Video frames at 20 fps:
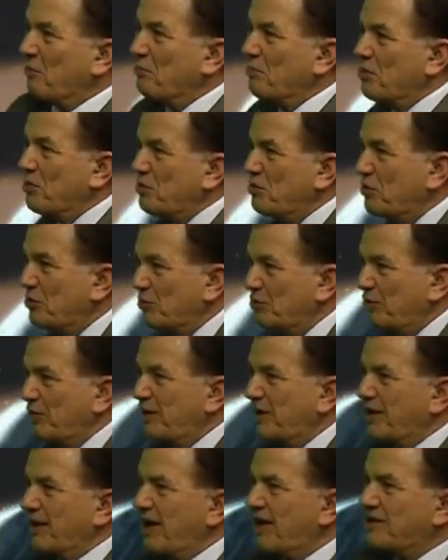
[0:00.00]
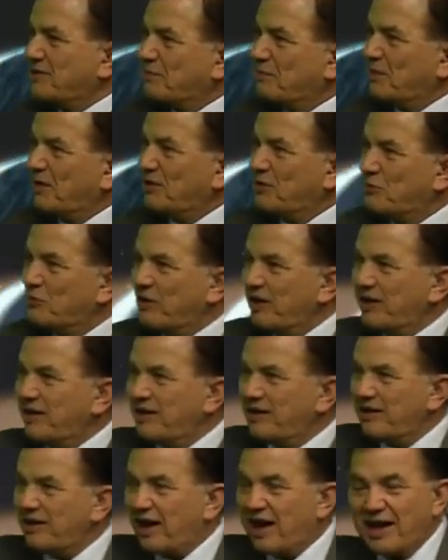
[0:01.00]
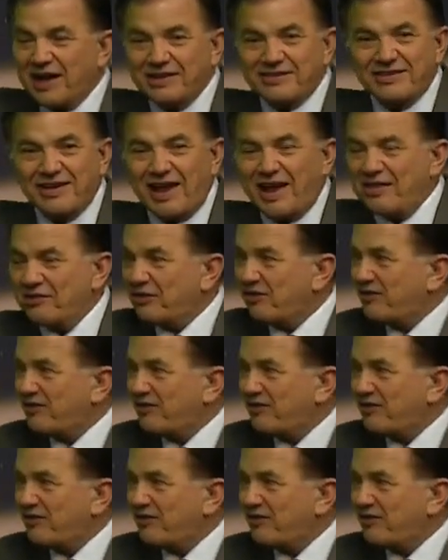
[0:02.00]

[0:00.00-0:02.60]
moon gets between us and the